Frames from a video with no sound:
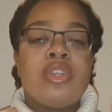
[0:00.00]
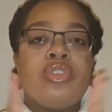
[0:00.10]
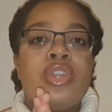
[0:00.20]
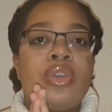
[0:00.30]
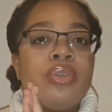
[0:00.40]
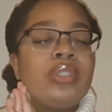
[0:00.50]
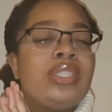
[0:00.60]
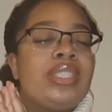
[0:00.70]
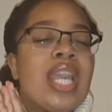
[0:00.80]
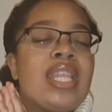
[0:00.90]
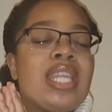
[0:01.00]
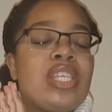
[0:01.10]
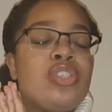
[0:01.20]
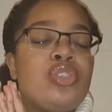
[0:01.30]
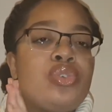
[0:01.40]
a note,
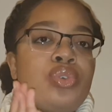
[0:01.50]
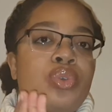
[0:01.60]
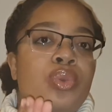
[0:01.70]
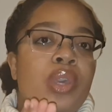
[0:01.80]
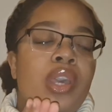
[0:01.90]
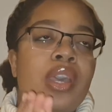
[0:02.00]
they do